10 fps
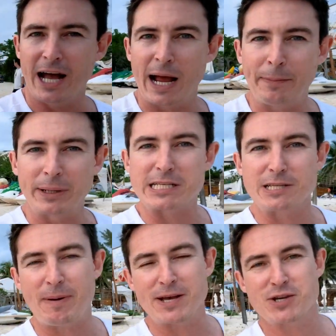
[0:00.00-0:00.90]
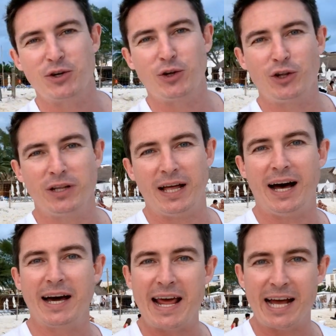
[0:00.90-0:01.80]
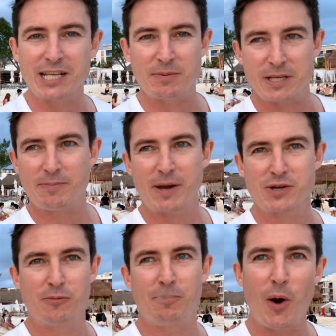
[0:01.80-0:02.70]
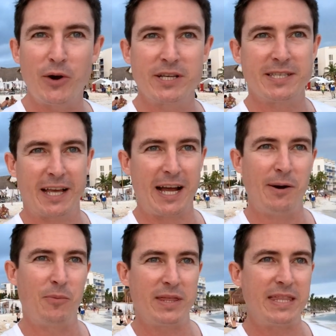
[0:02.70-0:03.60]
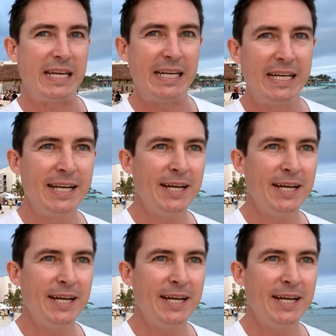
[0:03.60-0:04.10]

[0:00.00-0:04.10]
a couple of special announcements, special bonuses that come with the